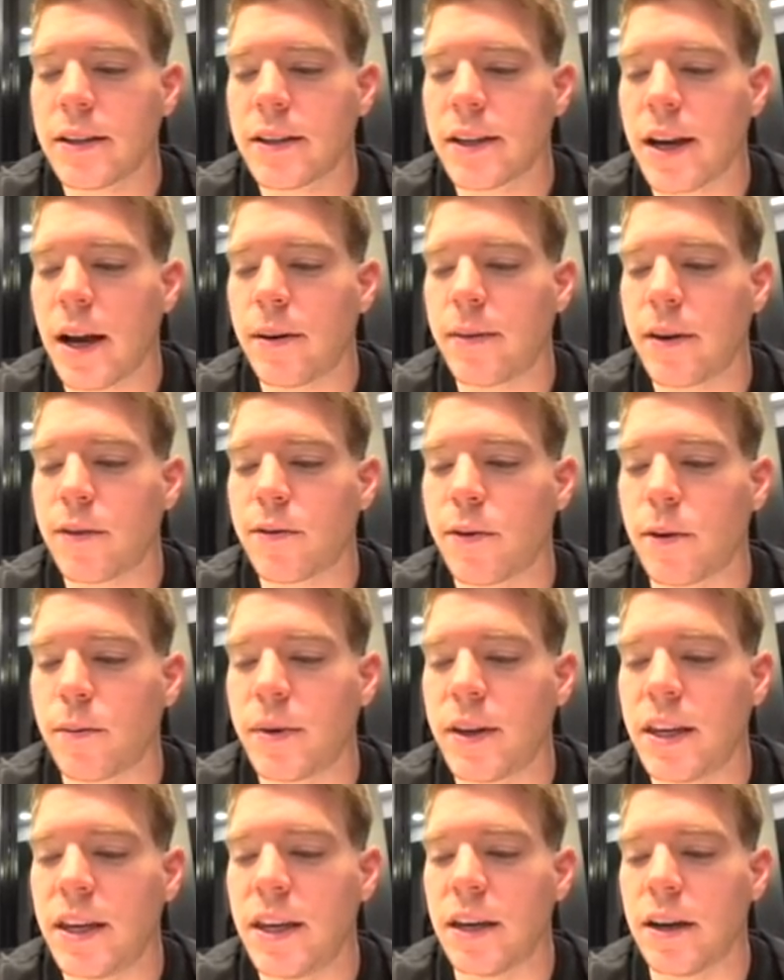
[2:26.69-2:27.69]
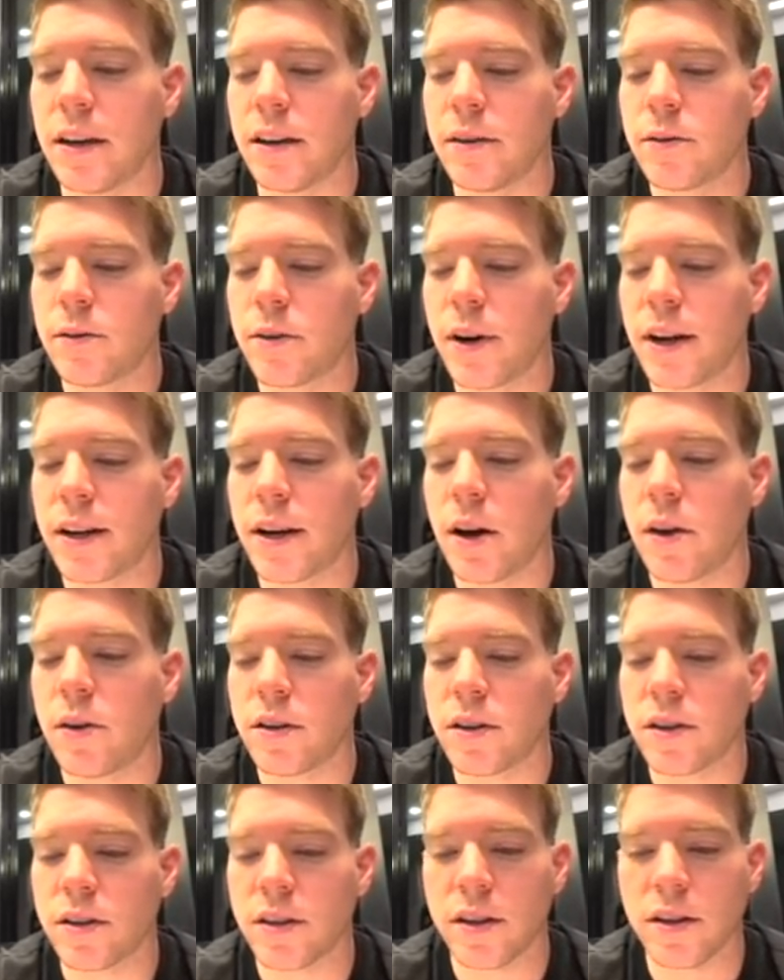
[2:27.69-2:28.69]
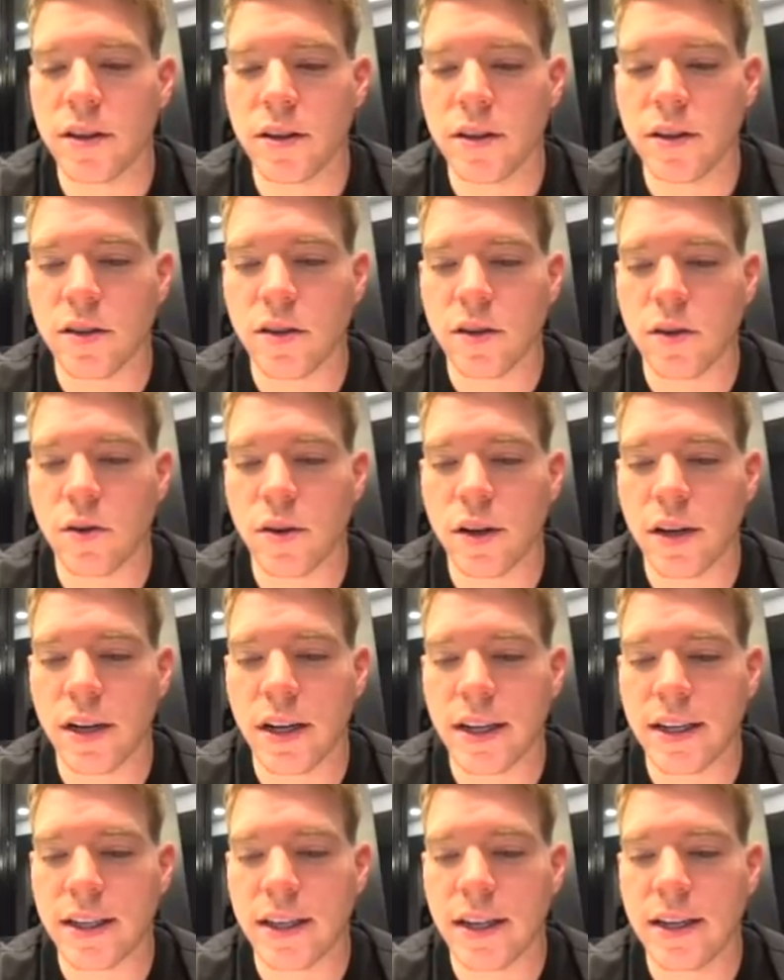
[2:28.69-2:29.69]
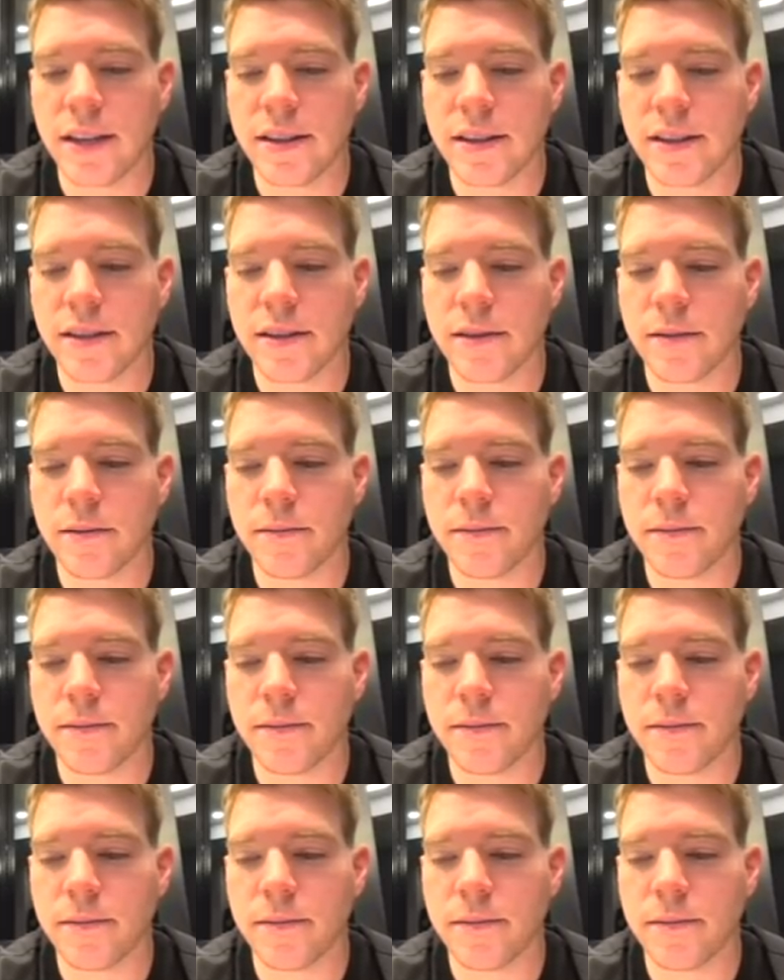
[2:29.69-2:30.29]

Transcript: coming from here. Right now it's looking like this.